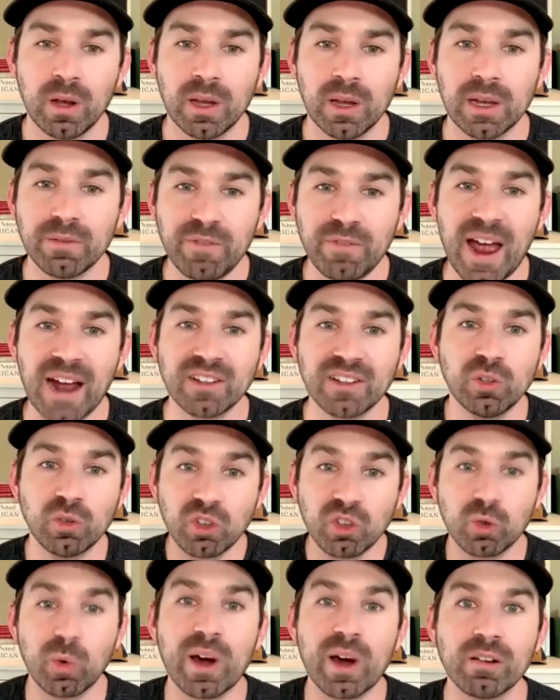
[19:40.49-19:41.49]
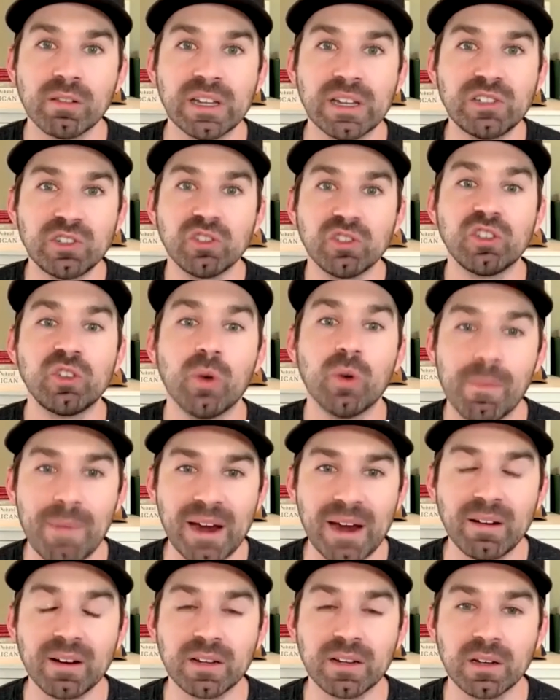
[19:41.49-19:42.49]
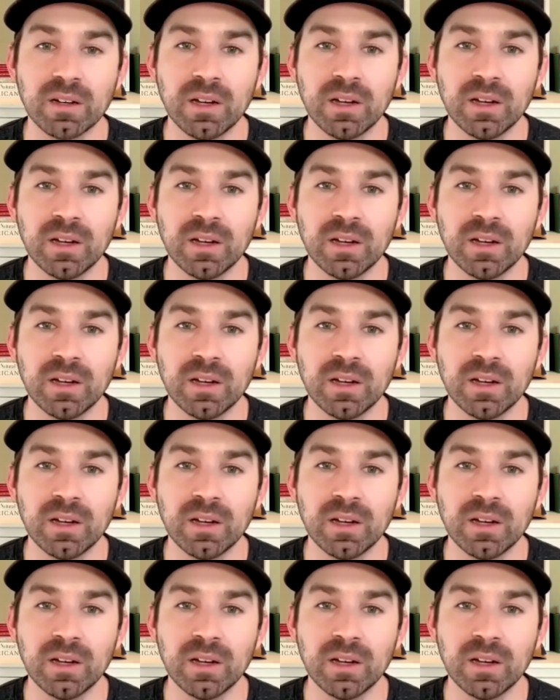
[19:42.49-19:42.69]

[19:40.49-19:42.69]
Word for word: In fact, you swear allegiance to America.